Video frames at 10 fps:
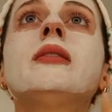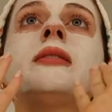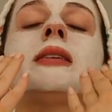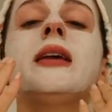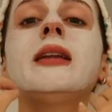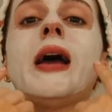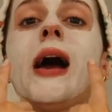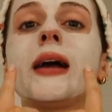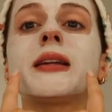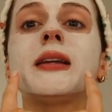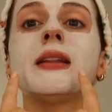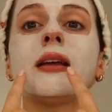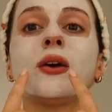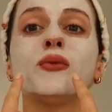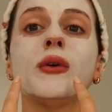the skin acne
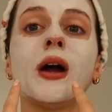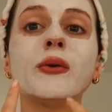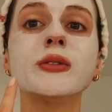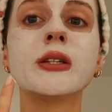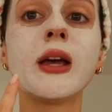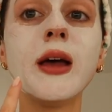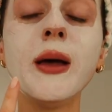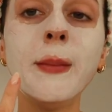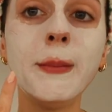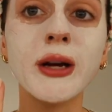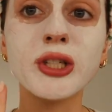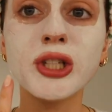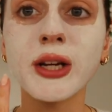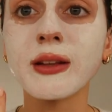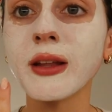like around my
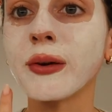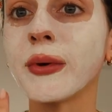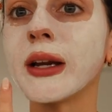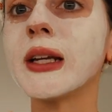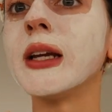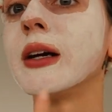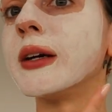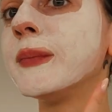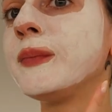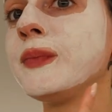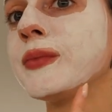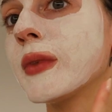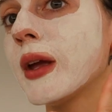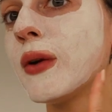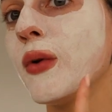chin like right here
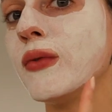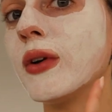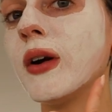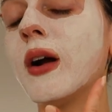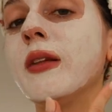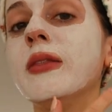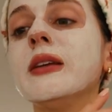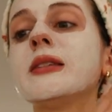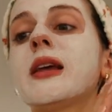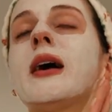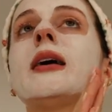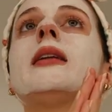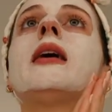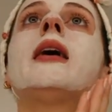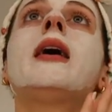and over on this
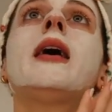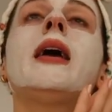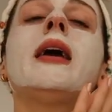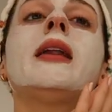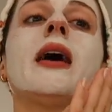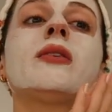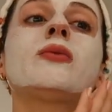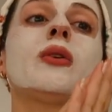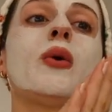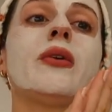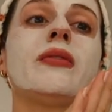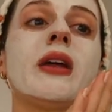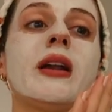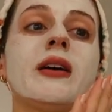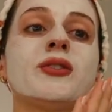side. And I don't know if
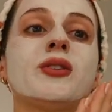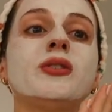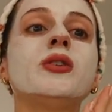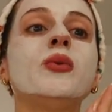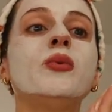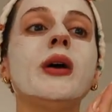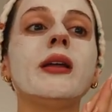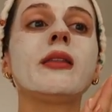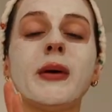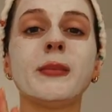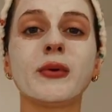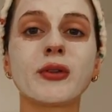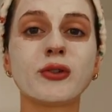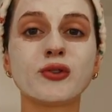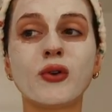that has to do with my
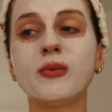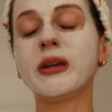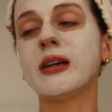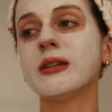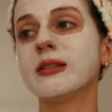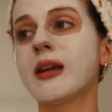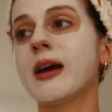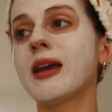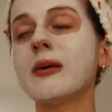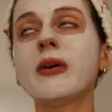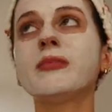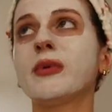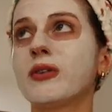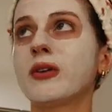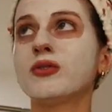birth control because I came off
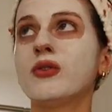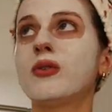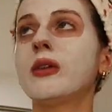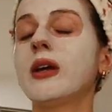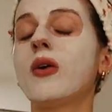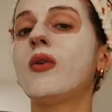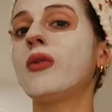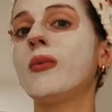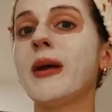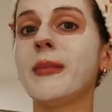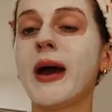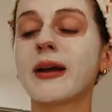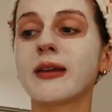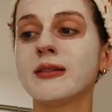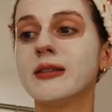birth control like all the way
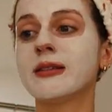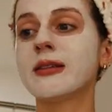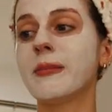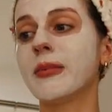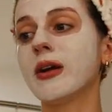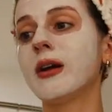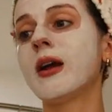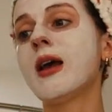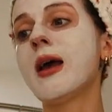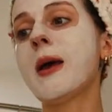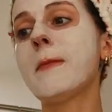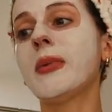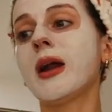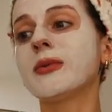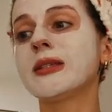back in December
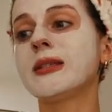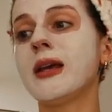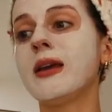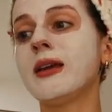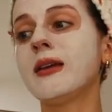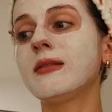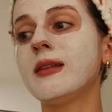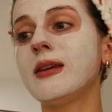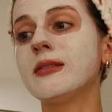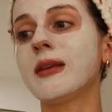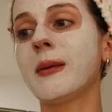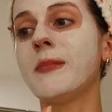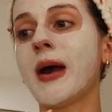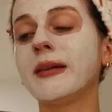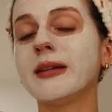but I was taking these like
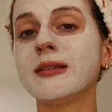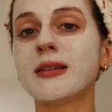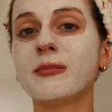balance